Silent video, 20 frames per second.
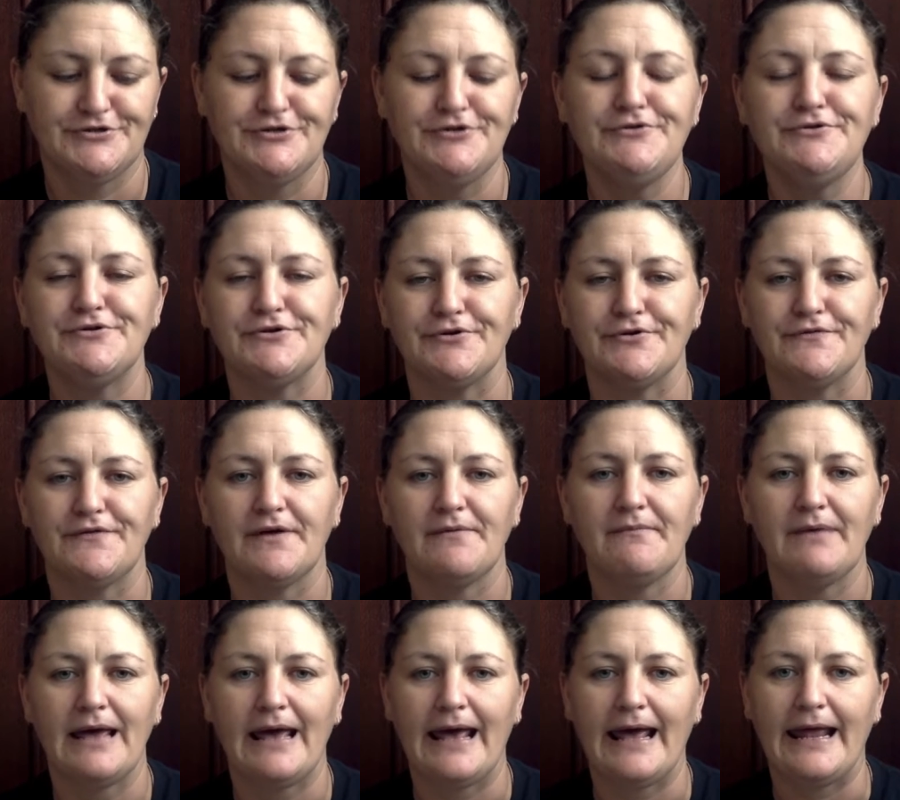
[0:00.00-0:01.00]
to do
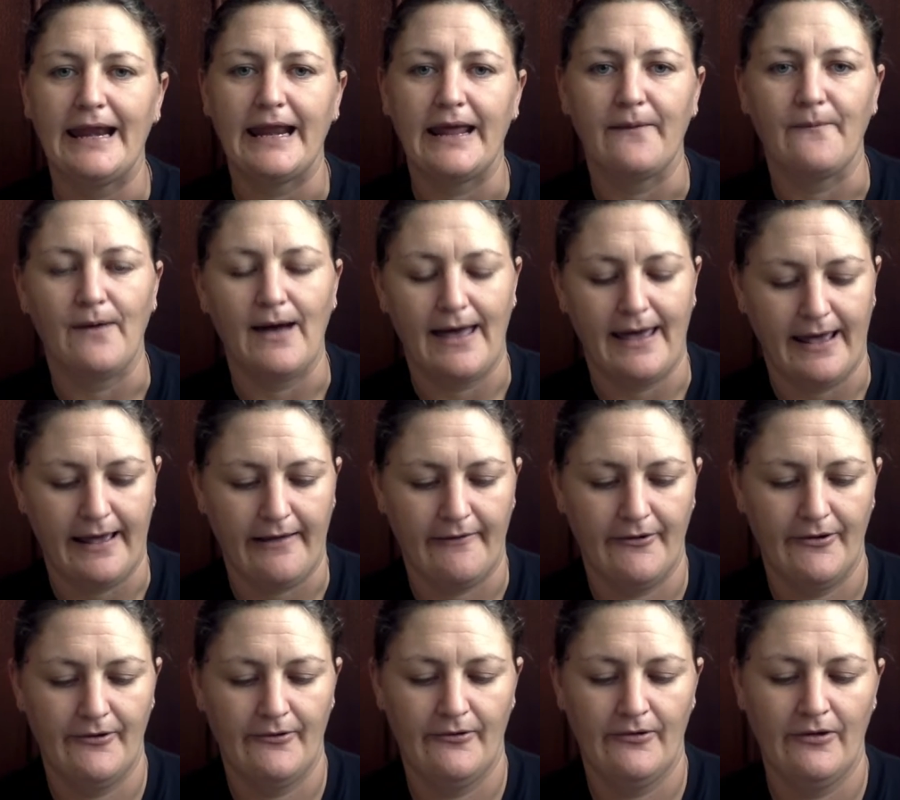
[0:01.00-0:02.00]
them anyway.
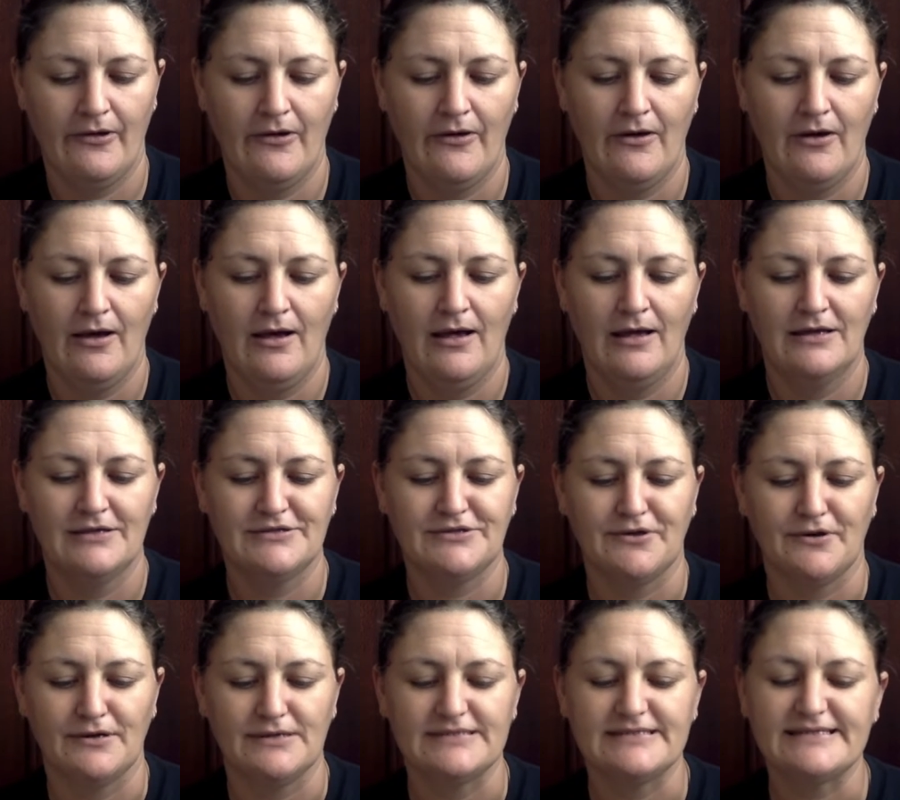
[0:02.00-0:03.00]

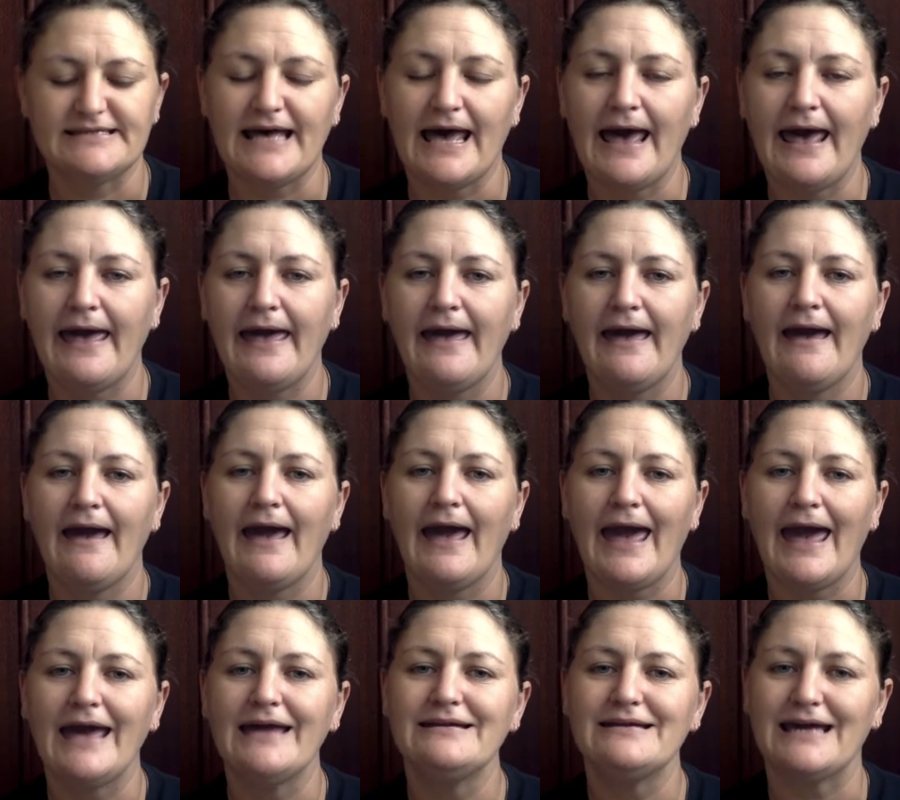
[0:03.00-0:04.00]
You've got say
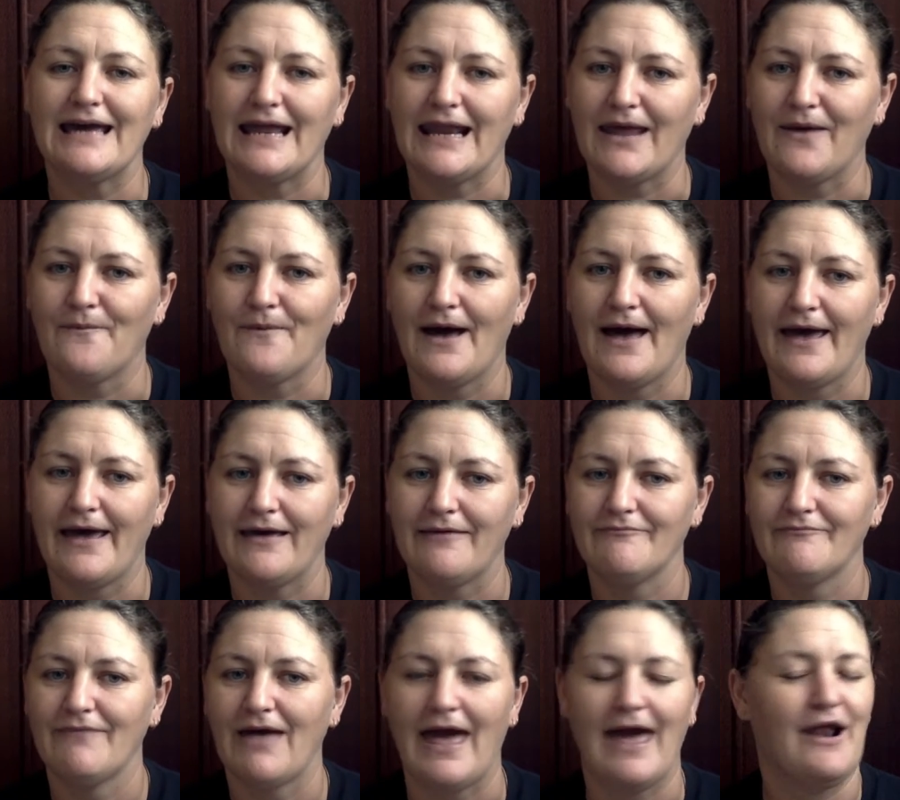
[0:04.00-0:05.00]
and anyway,
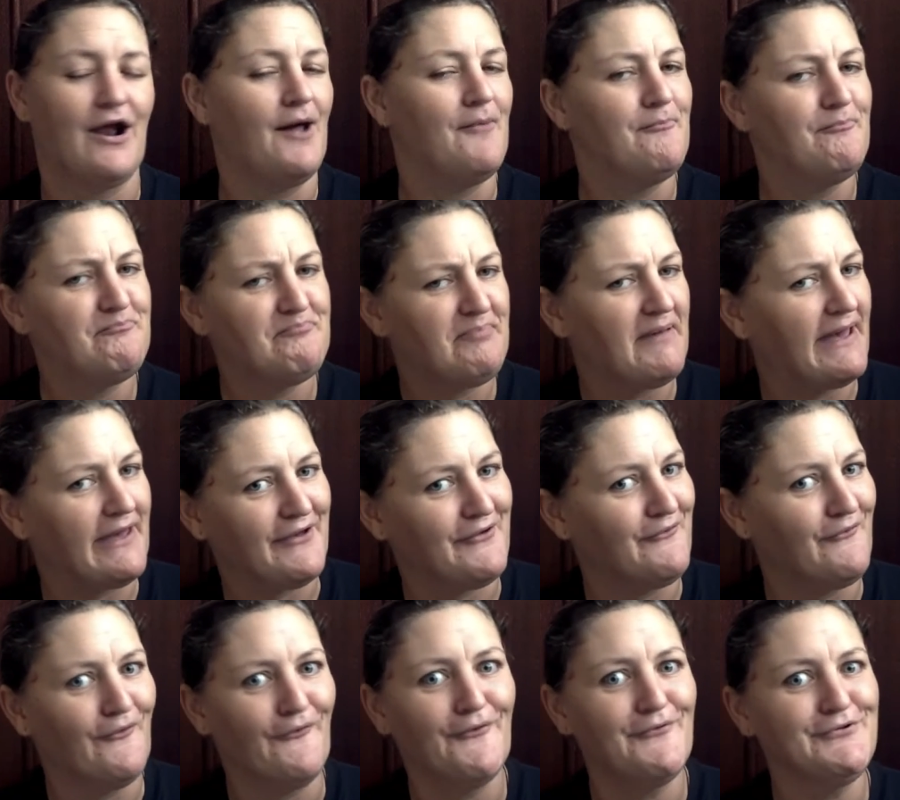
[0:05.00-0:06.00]
and I bet
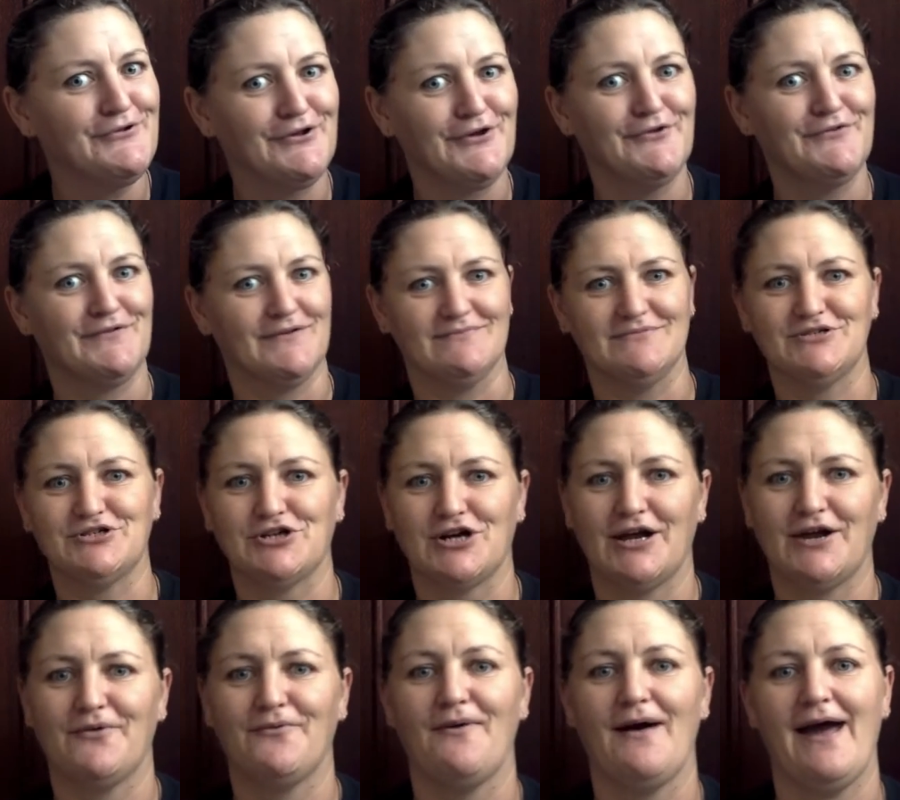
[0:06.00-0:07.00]
you all knew them
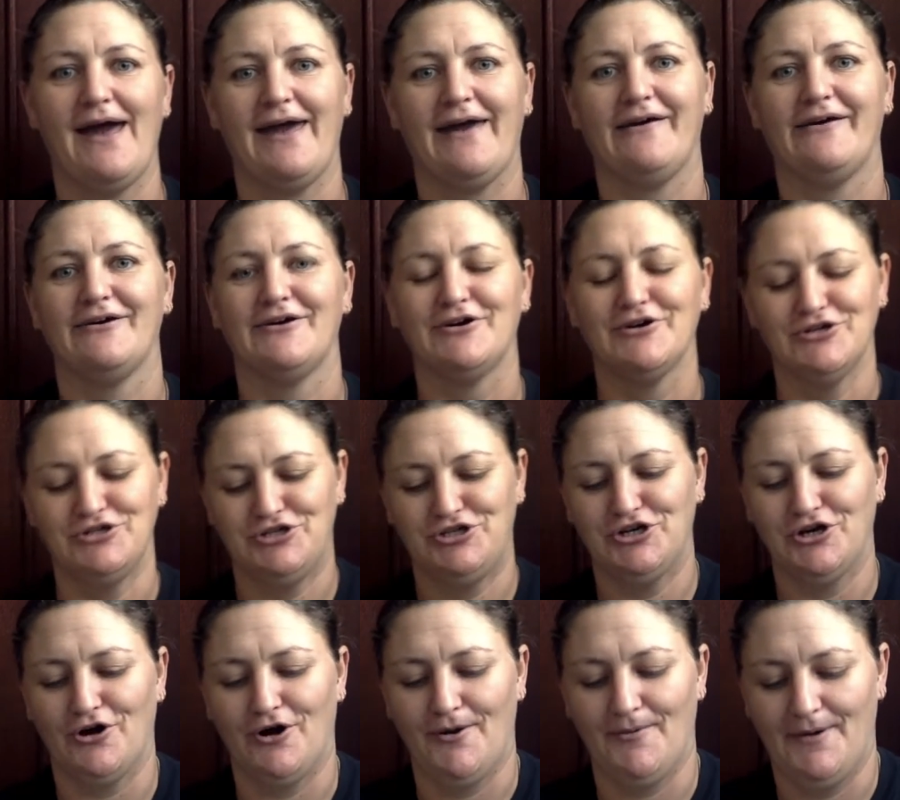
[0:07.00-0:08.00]
straight away. Good
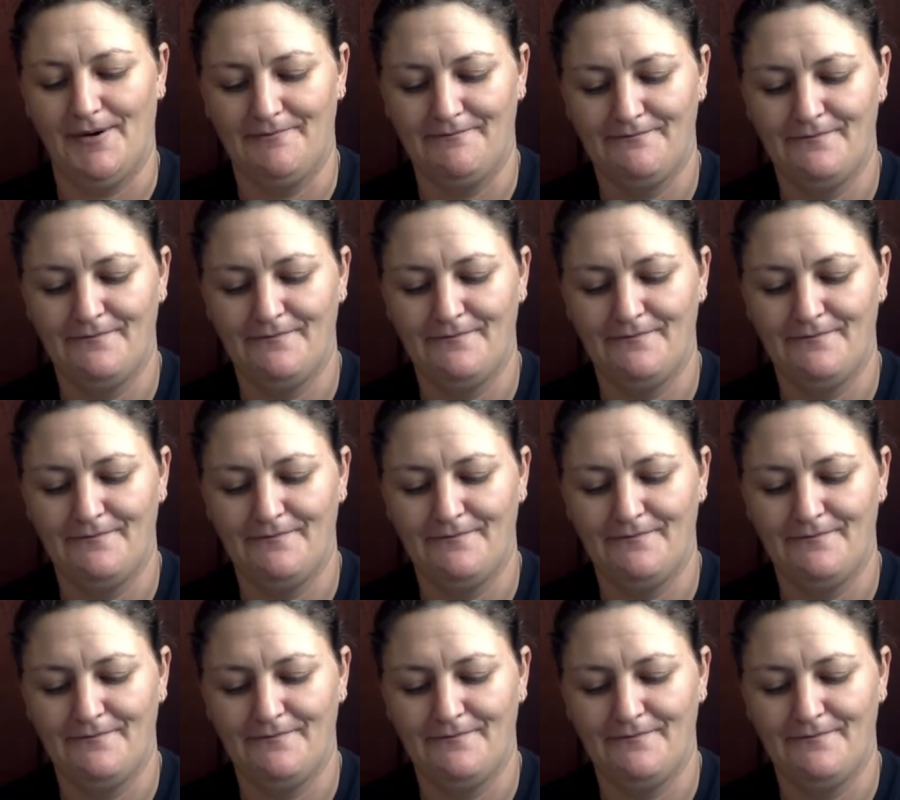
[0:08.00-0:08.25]
job.